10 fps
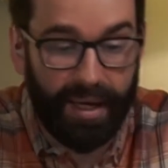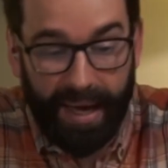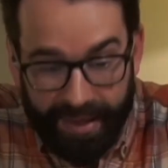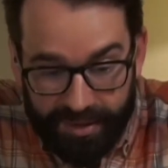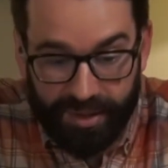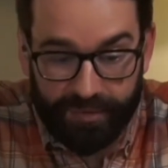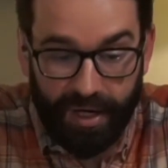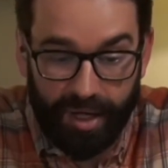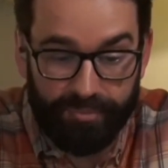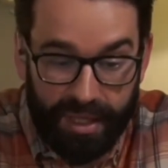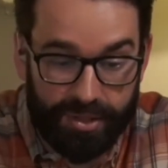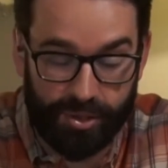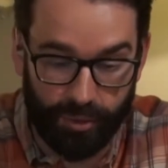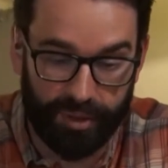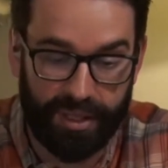added to the very
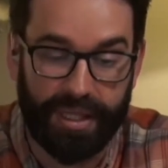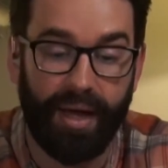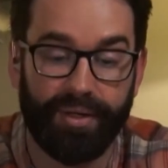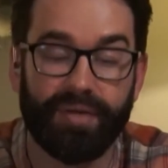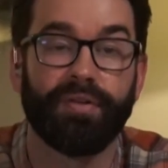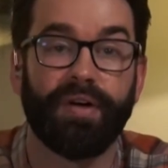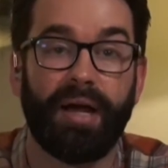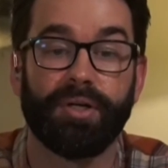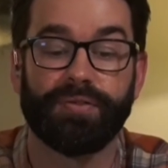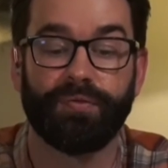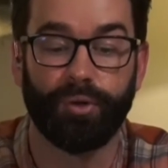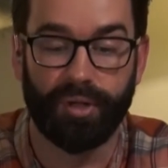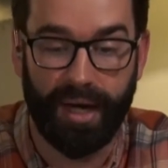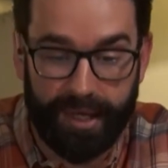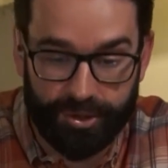minuscule lethality of the virus for
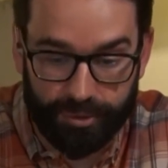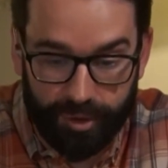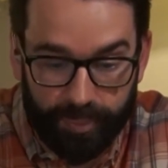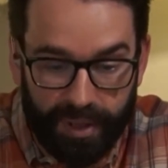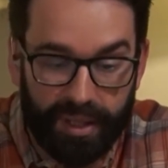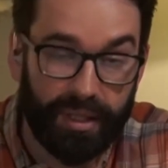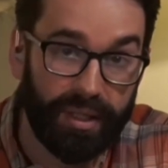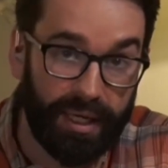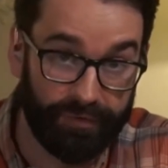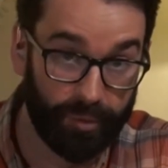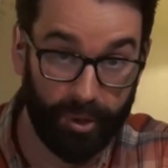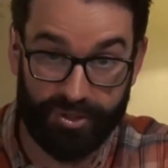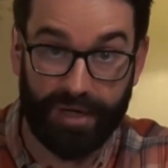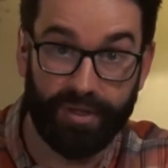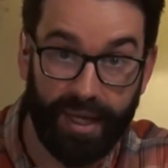her age group, and for
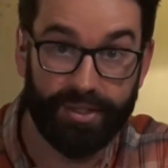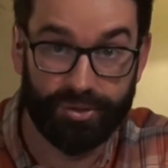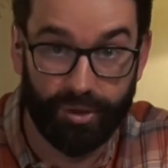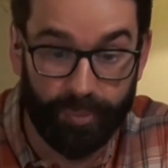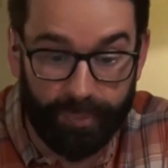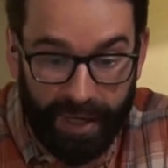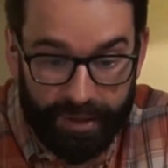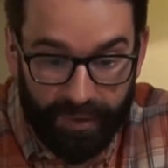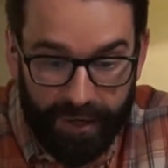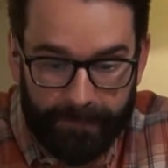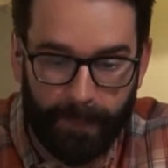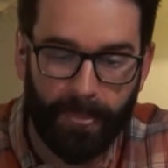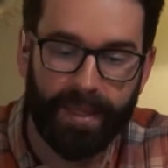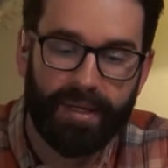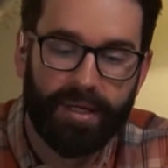most every age group, by the way,
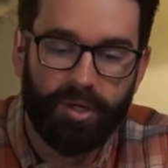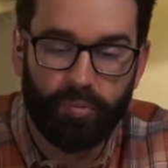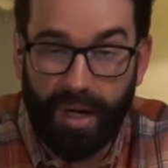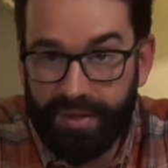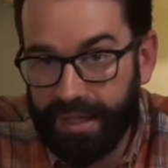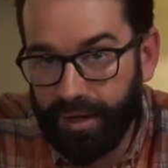run the